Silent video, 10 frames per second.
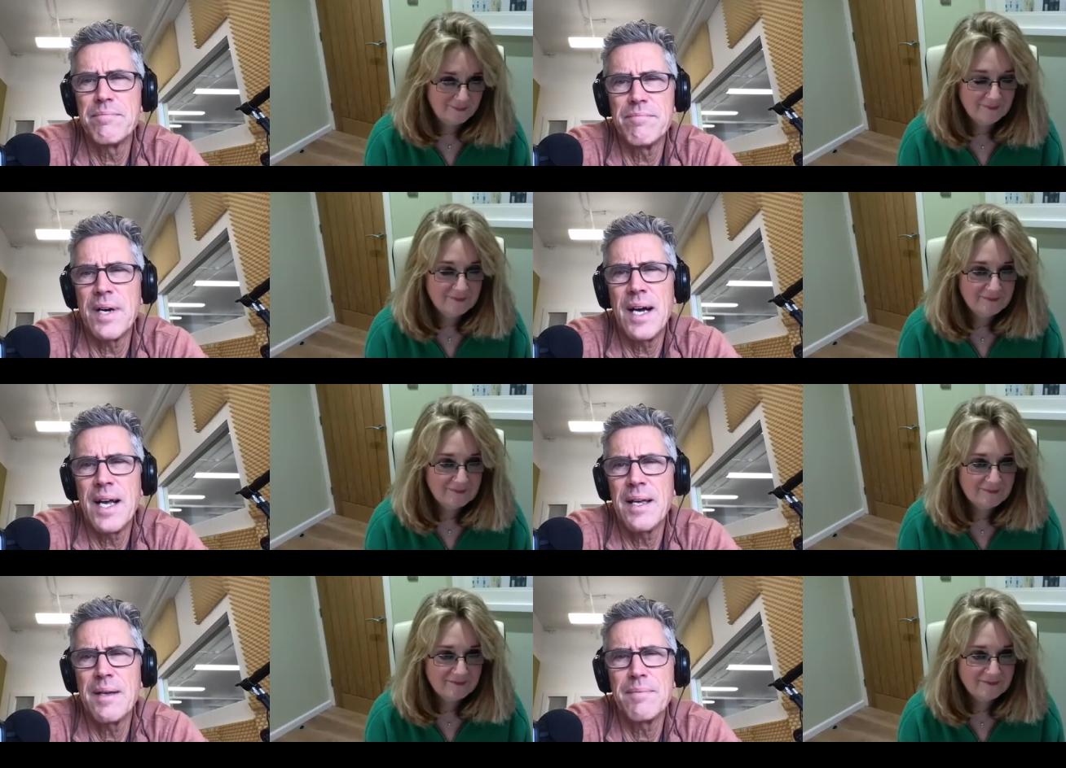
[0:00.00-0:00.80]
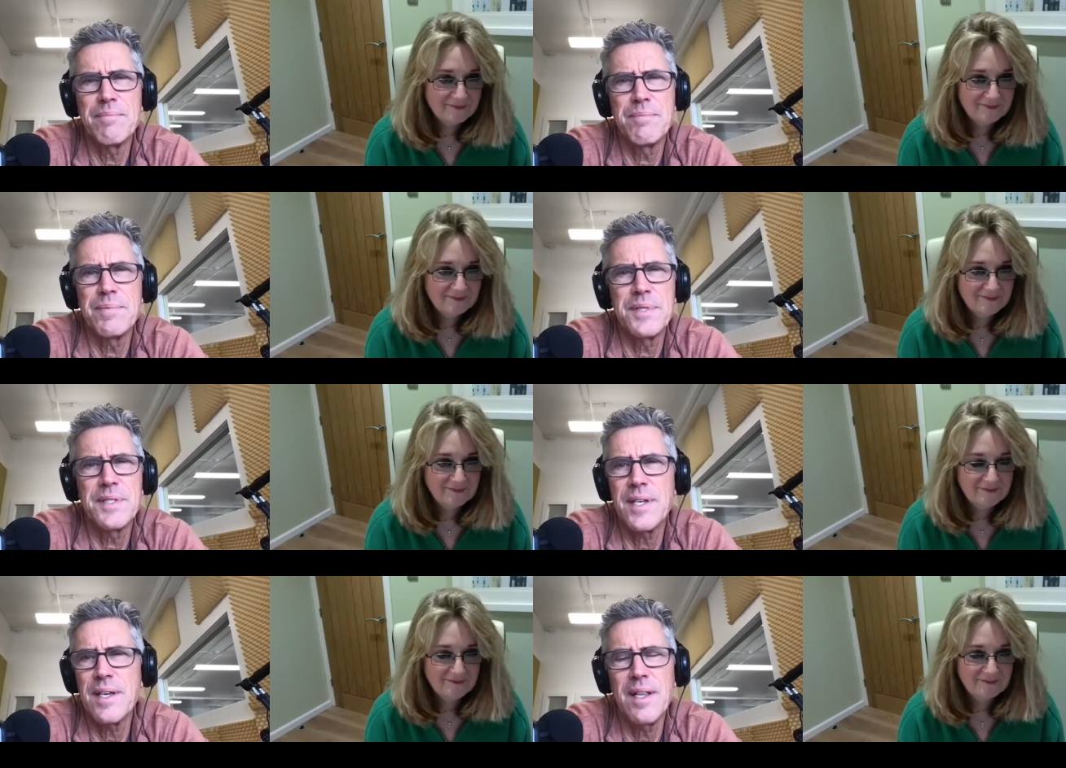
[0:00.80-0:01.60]
Speaker 1: I
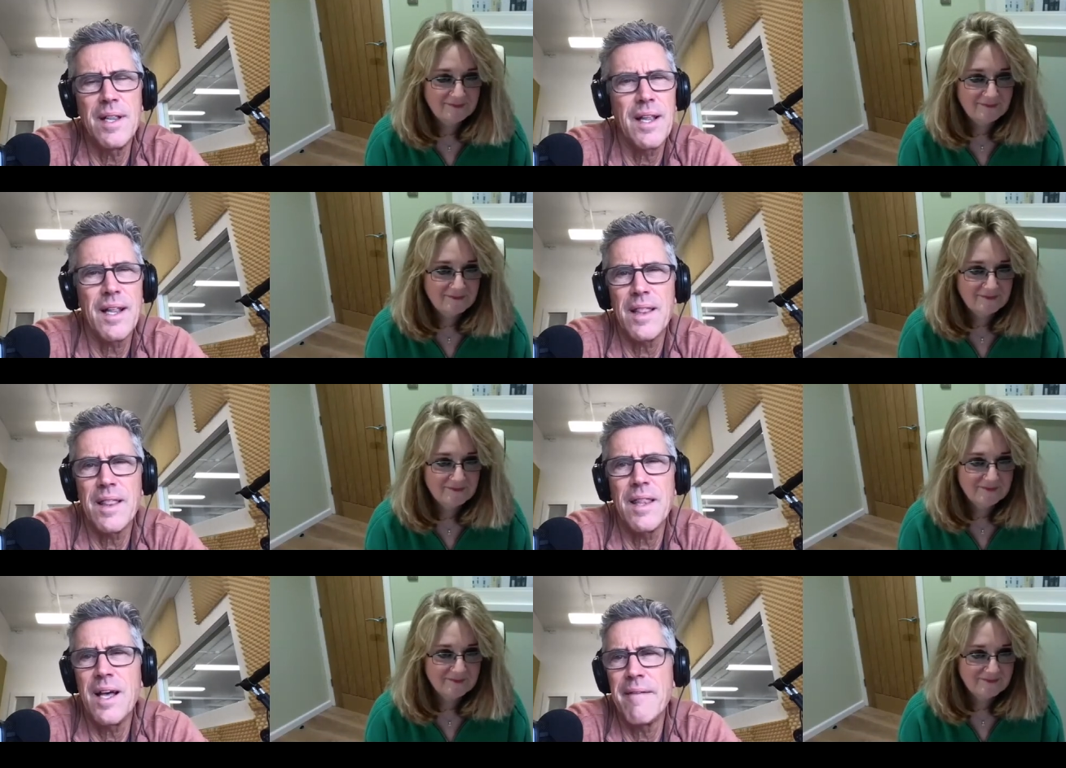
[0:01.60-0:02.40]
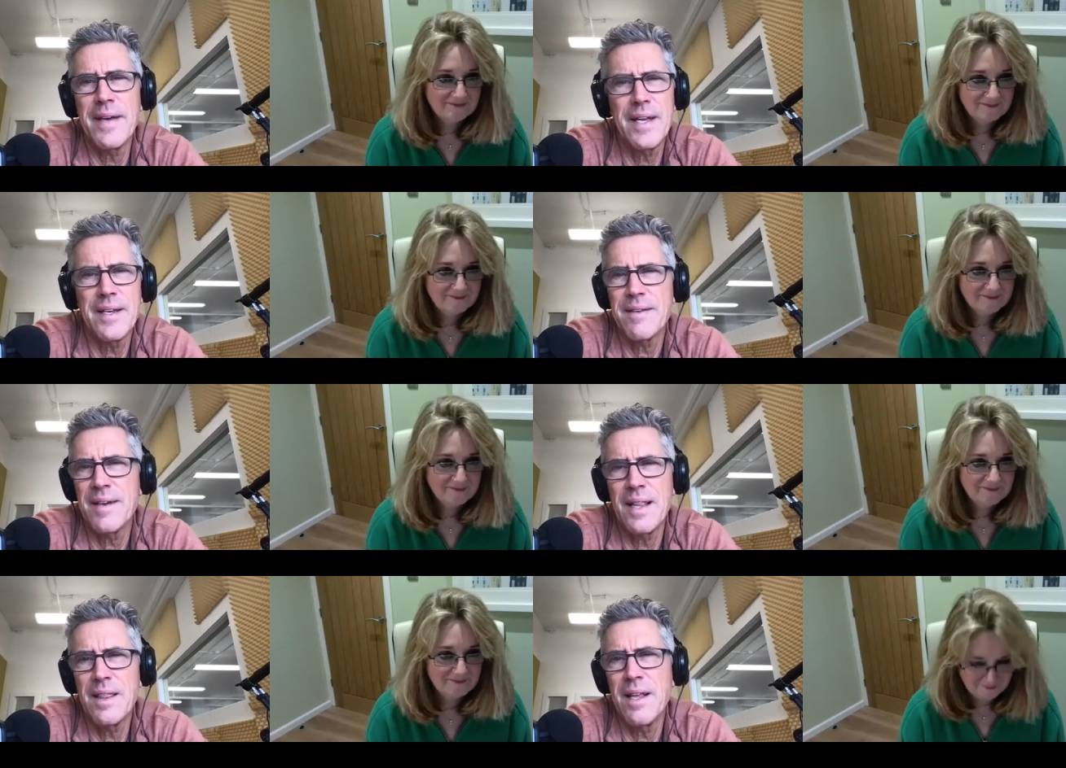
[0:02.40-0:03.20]
still love it. I
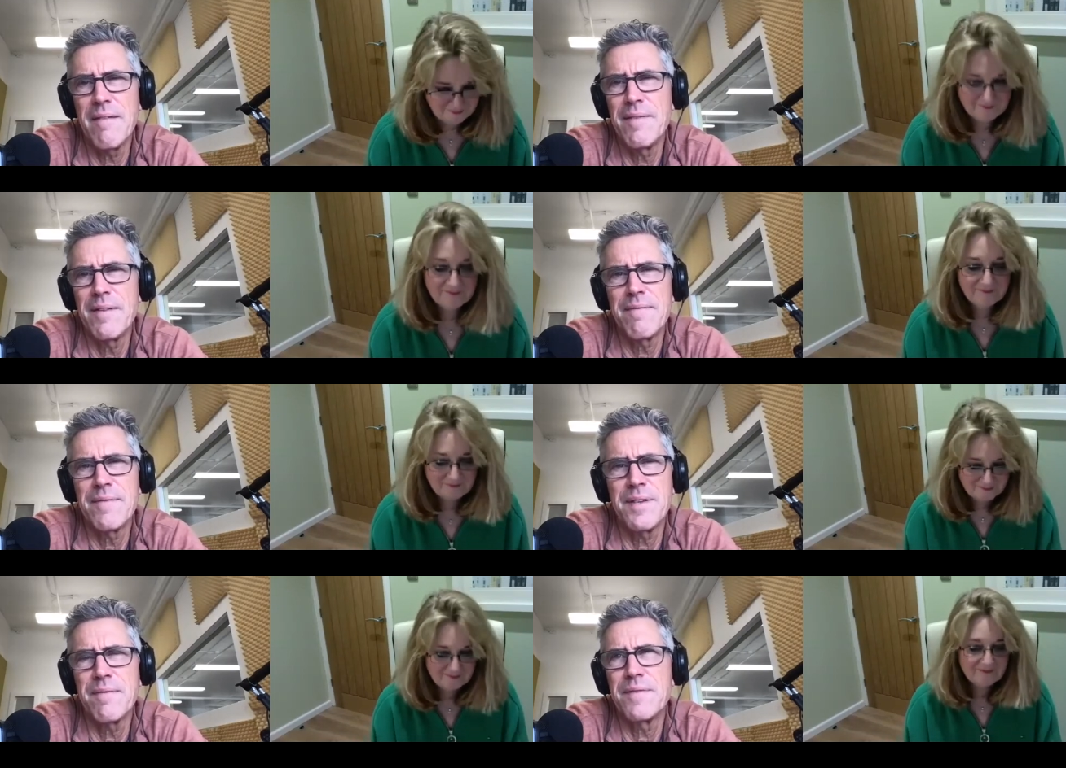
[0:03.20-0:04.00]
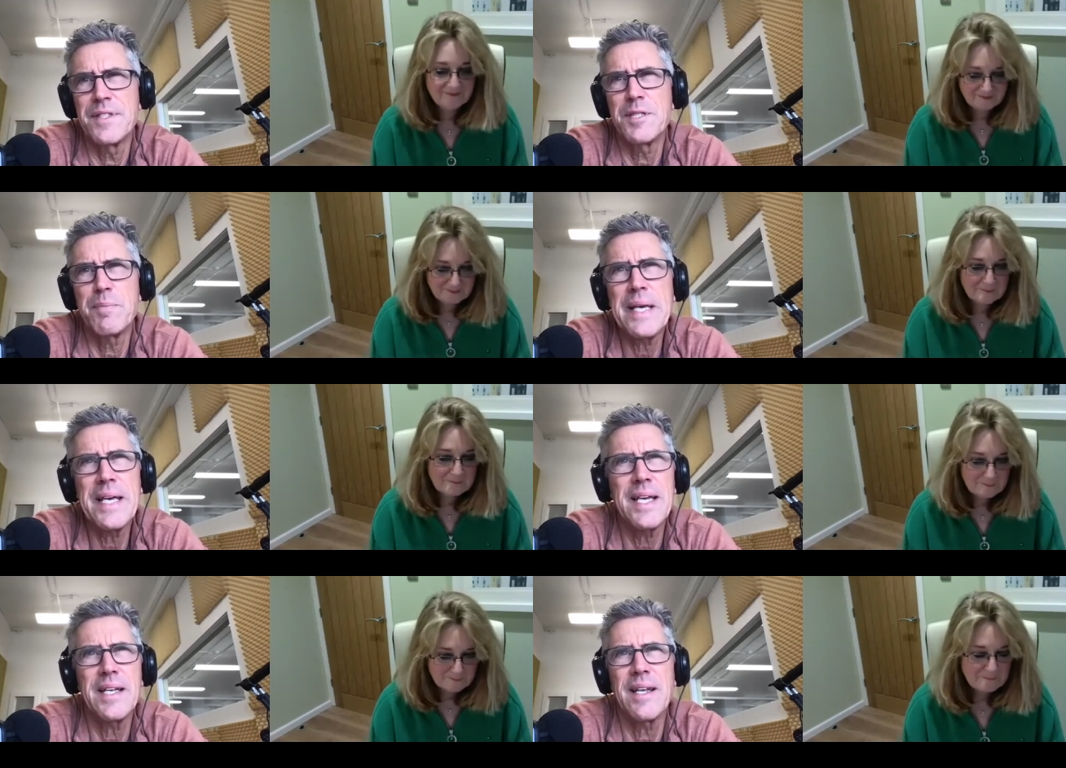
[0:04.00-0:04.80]
love the the
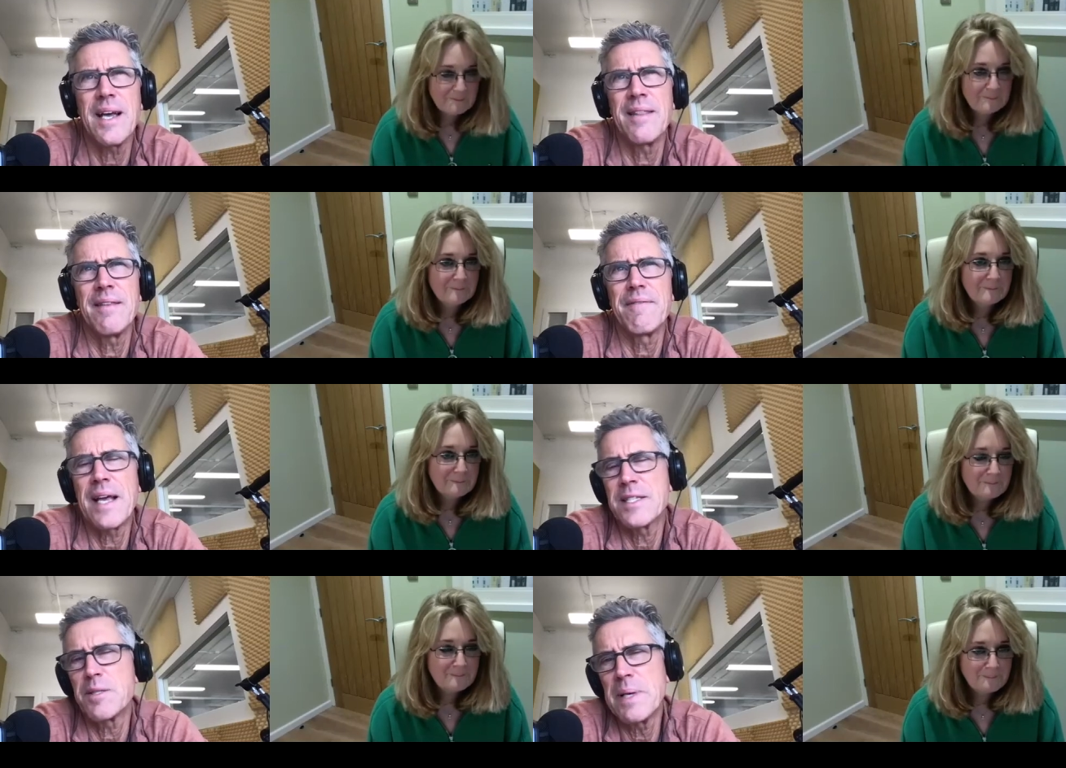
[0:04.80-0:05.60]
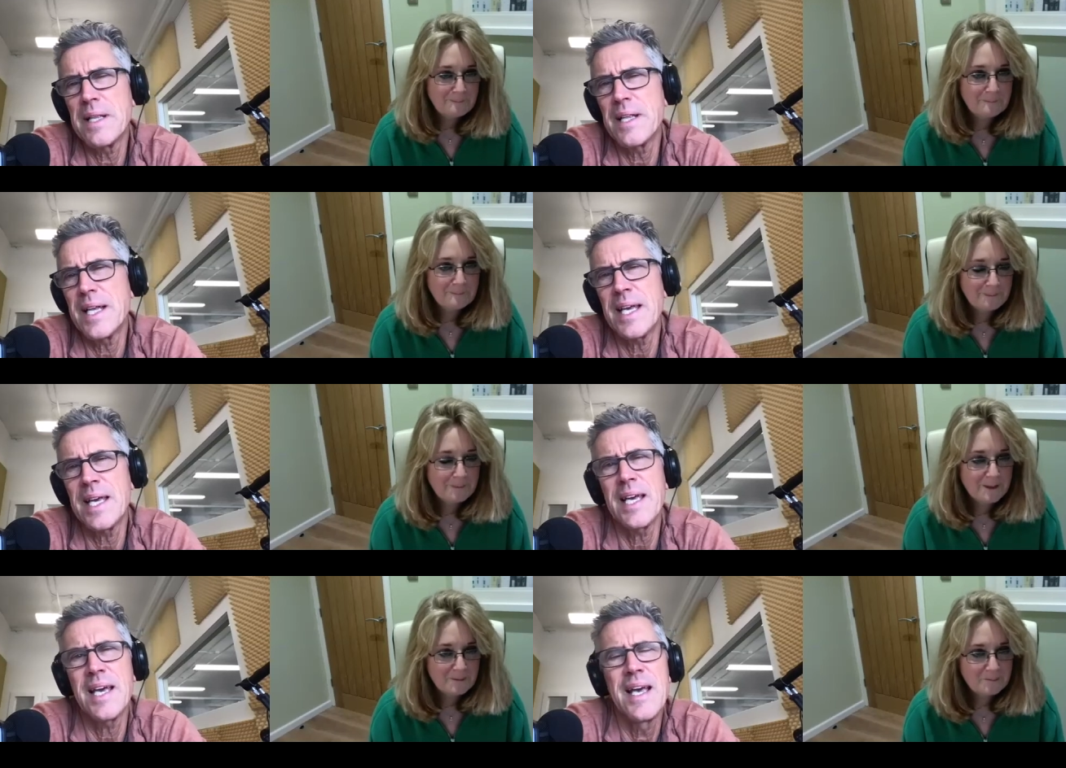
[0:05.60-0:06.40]
speed and the flexibility.
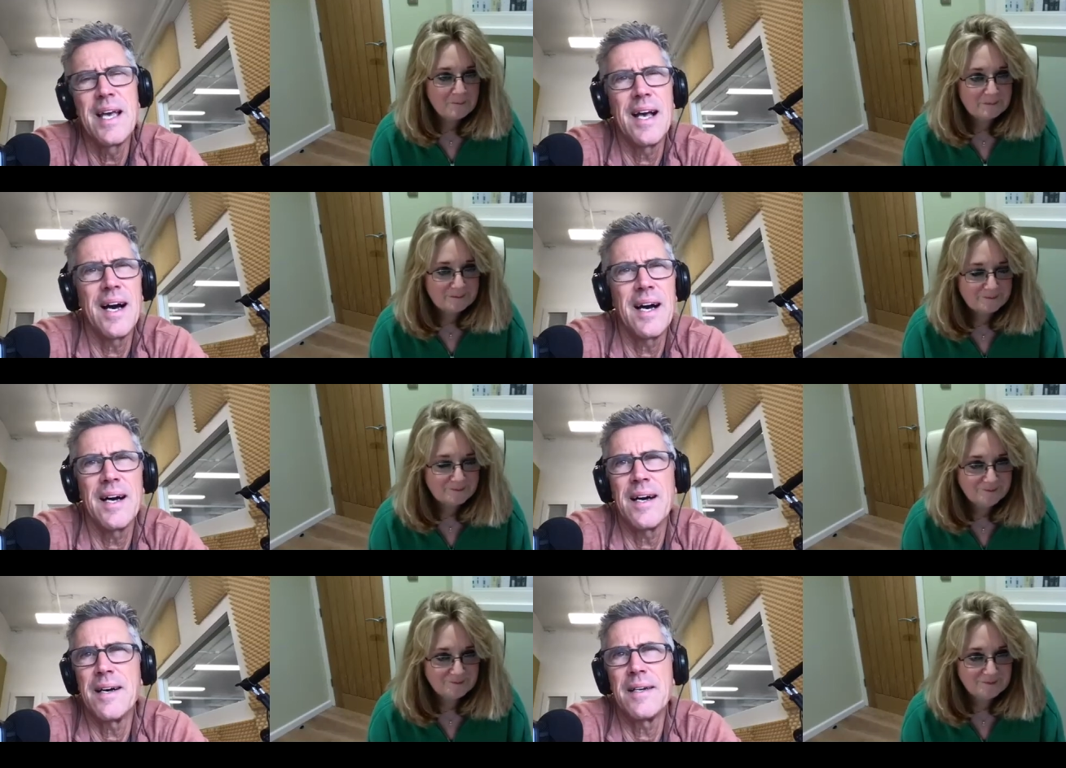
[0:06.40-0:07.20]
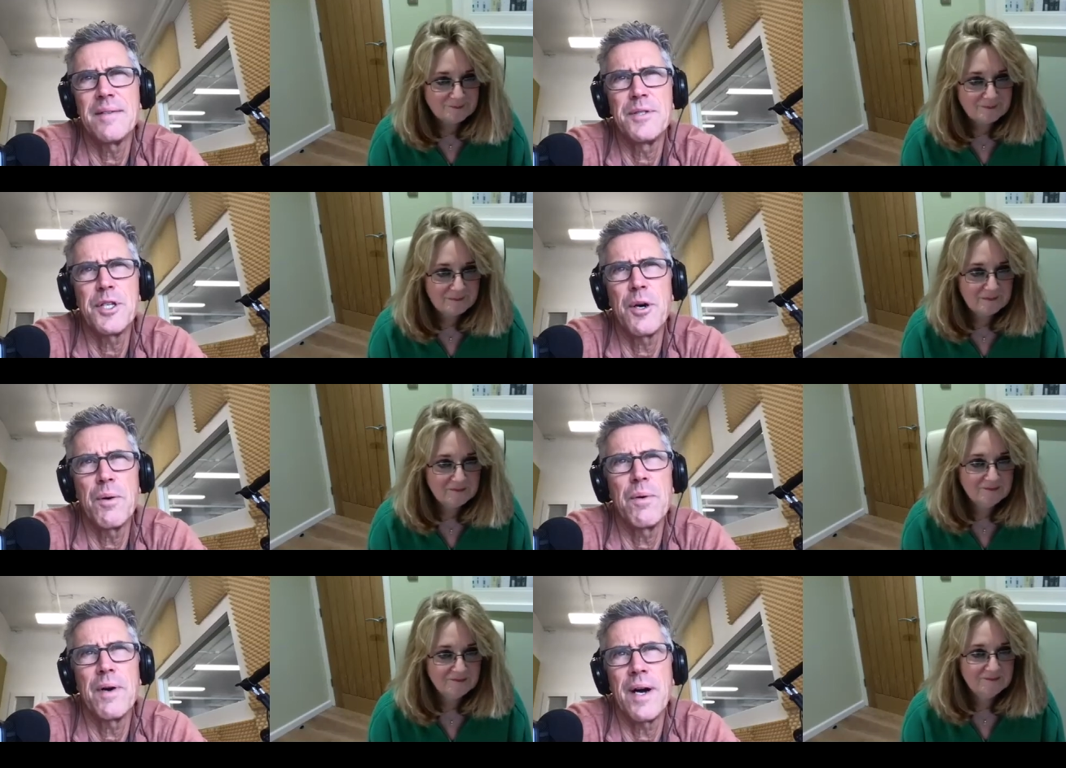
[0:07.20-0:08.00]
Uh, so
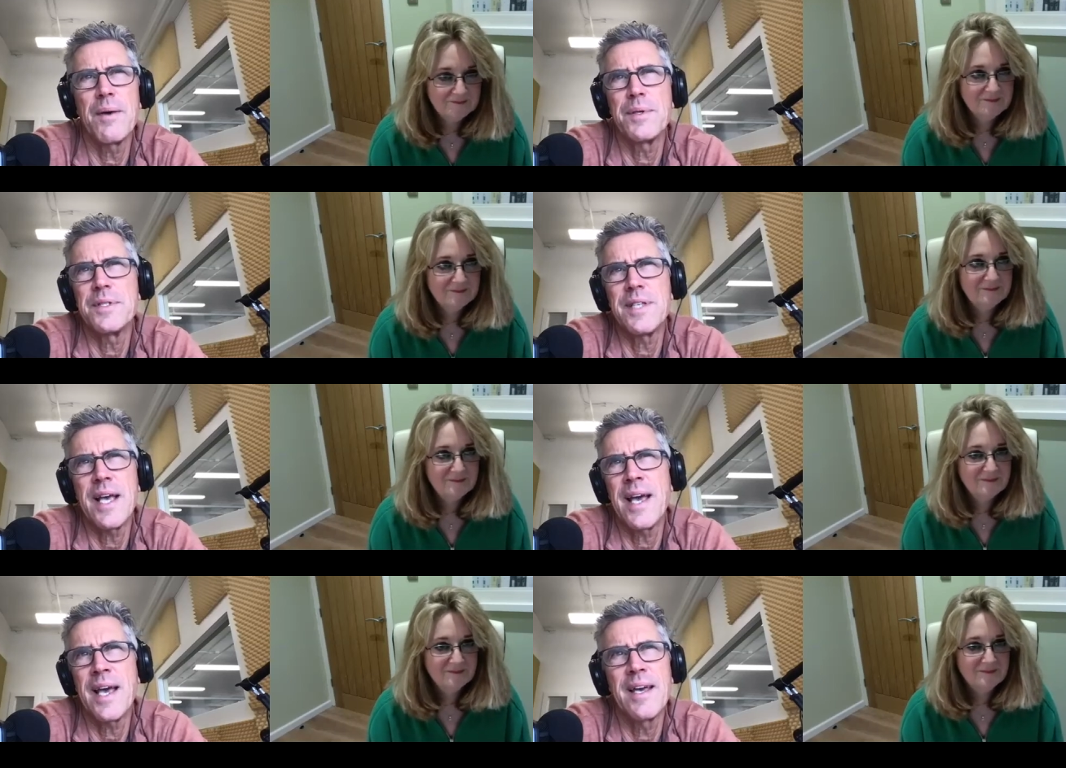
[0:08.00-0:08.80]
I would say